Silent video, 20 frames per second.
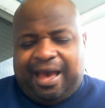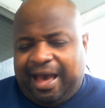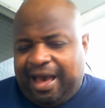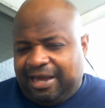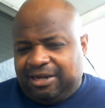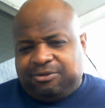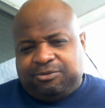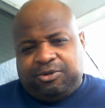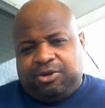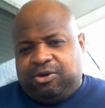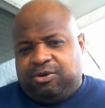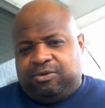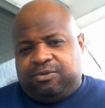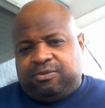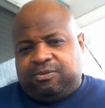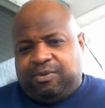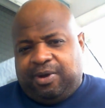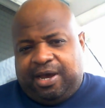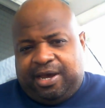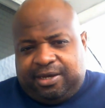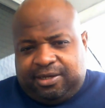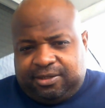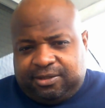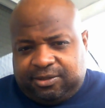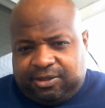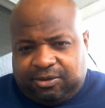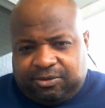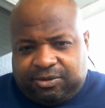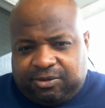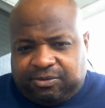I don't know why.
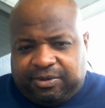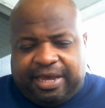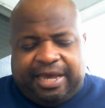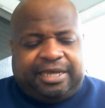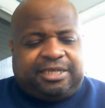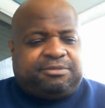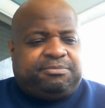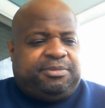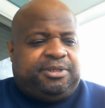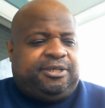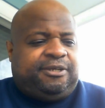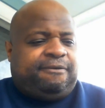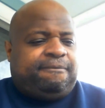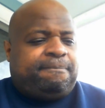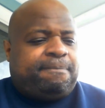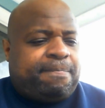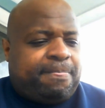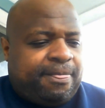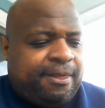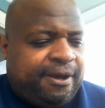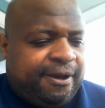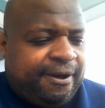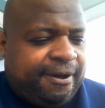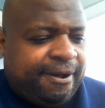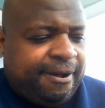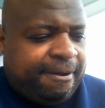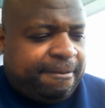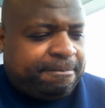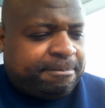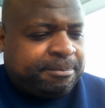Don't ask me
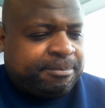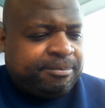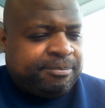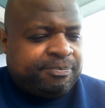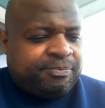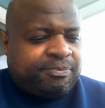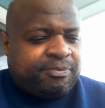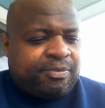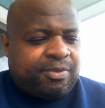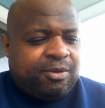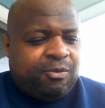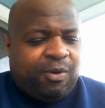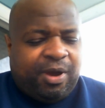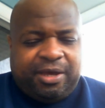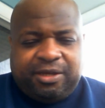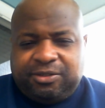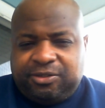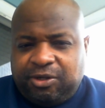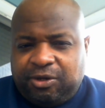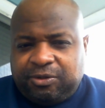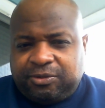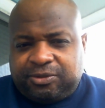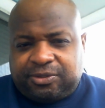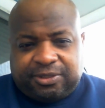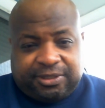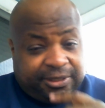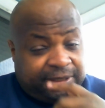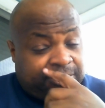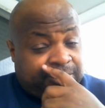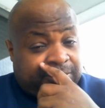why adults
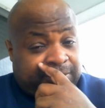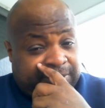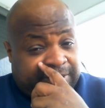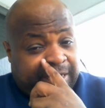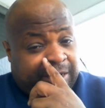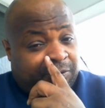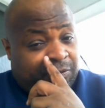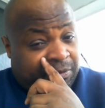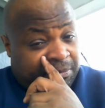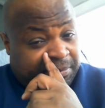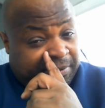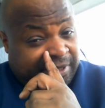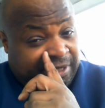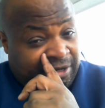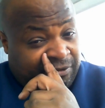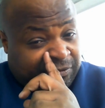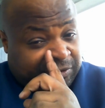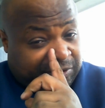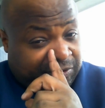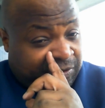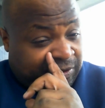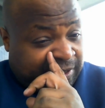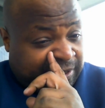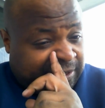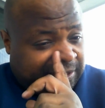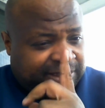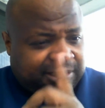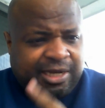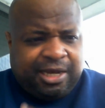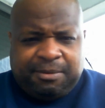still today will believe a story like
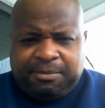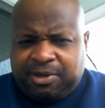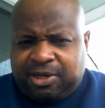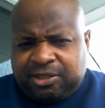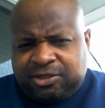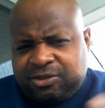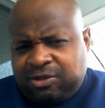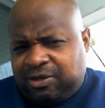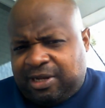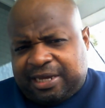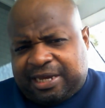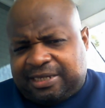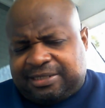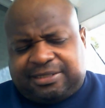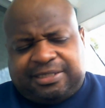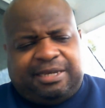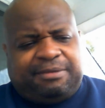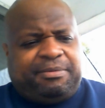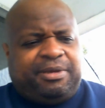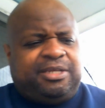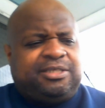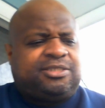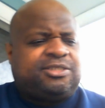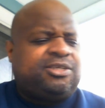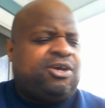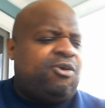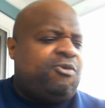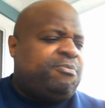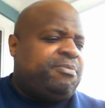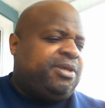this. Because, you know, like I said, man, there's
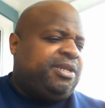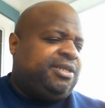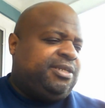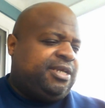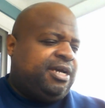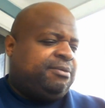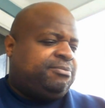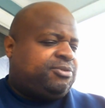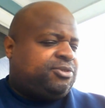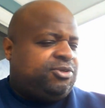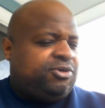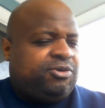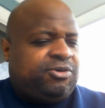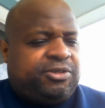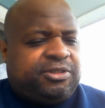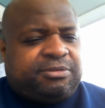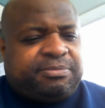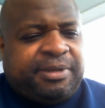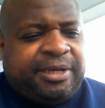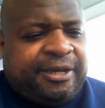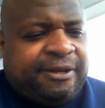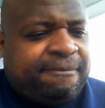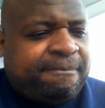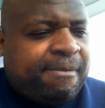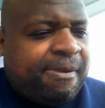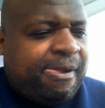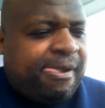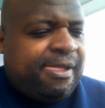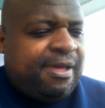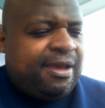so many dumb stories, man.
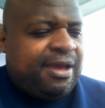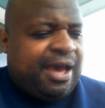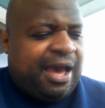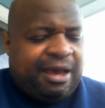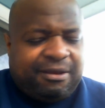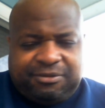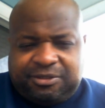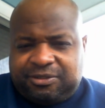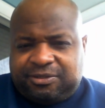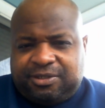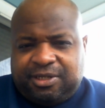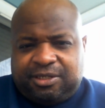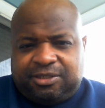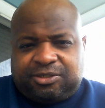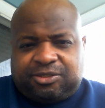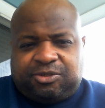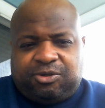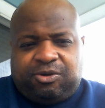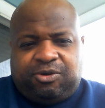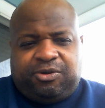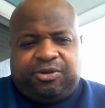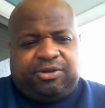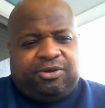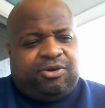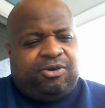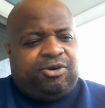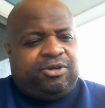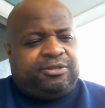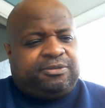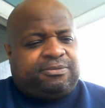I've just done a story
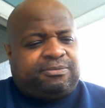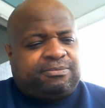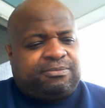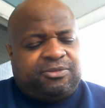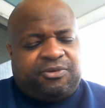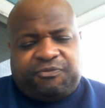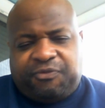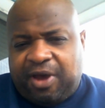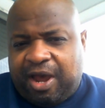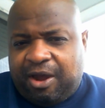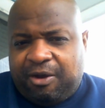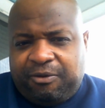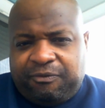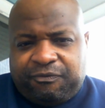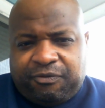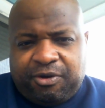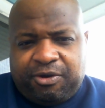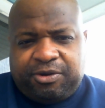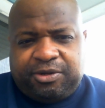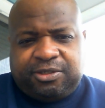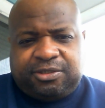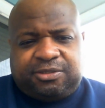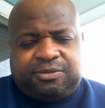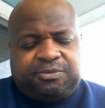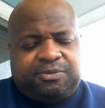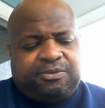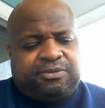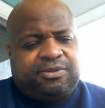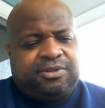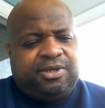on the fiery furnace
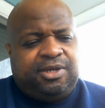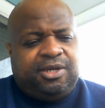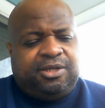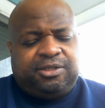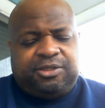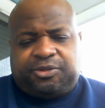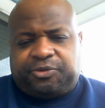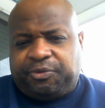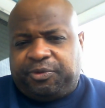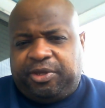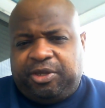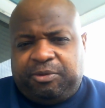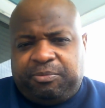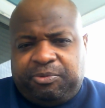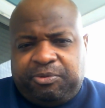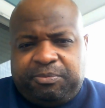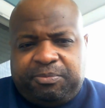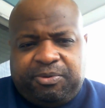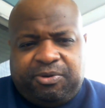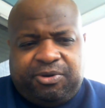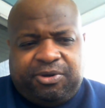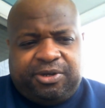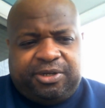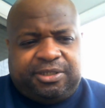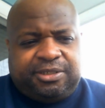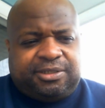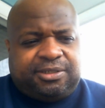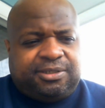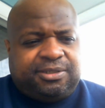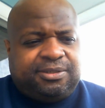with 3 Hebrew
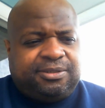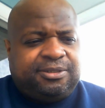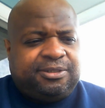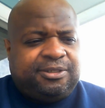boys.